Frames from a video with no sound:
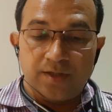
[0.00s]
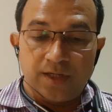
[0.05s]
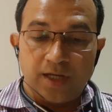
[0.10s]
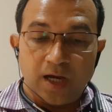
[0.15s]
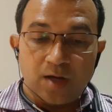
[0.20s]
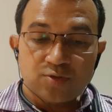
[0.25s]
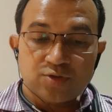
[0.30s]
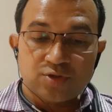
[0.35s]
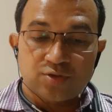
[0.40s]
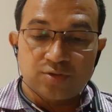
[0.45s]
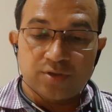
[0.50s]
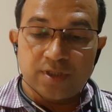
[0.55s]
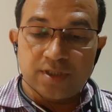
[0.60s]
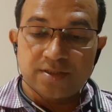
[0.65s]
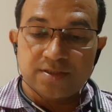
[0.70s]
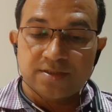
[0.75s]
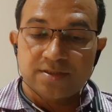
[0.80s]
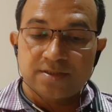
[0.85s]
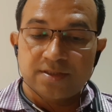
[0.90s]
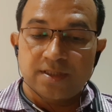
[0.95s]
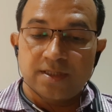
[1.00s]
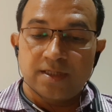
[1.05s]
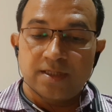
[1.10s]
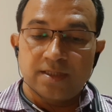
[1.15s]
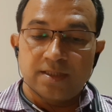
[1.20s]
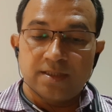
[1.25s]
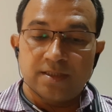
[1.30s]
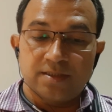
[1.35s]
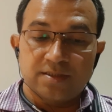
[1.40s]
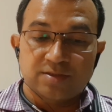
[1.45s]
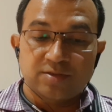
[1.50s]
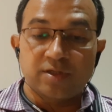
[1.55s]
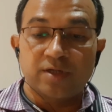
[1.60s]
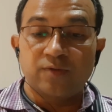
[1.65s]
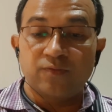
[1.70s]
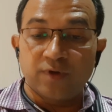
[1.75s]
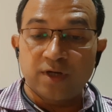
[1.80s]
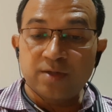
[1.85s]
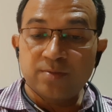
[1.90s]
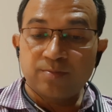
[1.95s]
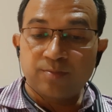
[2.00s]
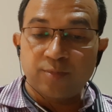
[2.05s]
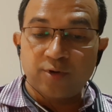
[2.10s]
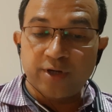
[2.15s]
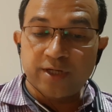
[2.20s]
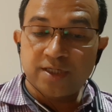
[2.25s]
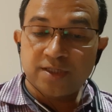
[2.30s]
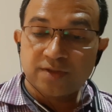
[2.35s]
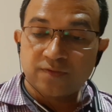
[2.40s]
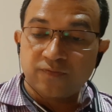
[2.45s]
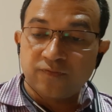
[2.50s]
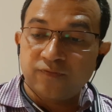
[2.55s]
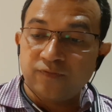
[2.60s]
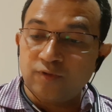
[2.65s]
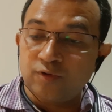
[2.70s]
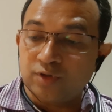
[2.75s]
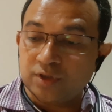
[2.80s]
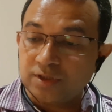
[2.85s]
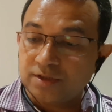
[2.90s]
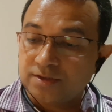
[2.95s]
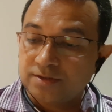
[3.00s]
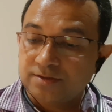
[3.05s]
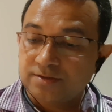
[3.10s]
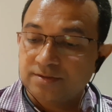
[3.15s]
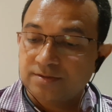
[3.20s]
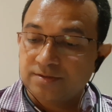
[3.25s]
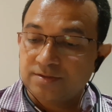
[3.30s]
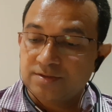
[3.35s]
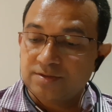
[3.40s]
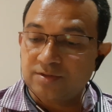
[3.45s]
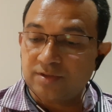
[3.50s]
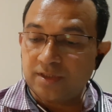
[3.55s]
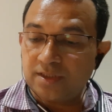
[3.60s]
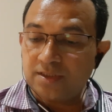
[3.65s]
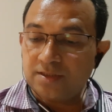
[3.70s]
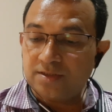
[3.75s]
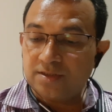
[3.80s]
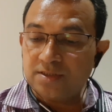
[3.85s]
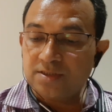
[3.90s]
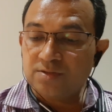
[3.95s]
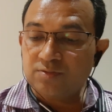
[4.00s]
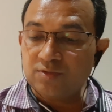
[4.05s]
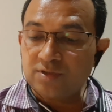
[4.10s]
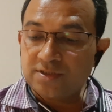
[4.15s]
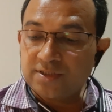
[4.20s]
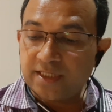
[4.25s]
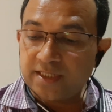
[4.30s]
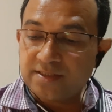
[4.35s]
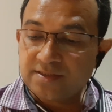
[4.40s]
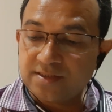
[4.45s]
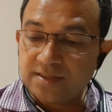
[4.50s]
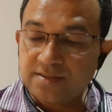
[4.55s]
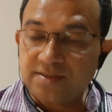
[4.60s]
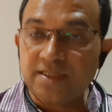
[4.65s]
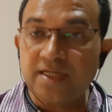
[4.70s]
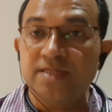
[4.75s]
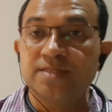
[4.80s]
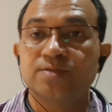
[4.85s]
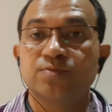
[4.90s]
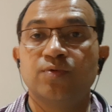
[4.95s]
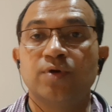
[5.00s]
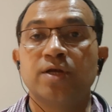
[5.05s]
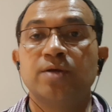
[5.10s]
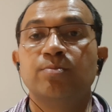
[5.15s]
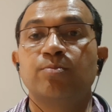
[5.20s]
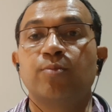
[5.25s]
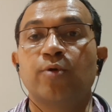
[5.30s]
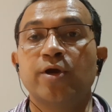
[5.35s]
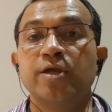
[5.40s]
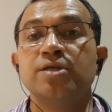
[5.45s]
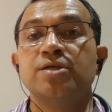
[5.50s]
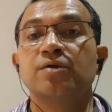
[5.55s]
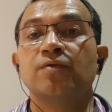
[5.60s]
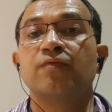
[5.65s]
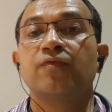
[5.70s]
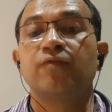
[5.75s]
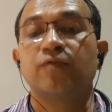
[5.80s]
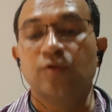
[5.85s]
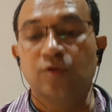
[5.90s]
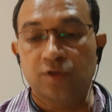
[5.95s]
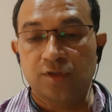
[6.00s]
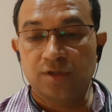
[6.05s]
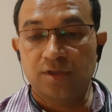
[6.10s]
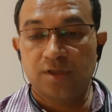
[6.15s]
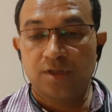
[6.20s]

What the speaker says: Now students, 1.4. Sorry, this was exercise 1.4.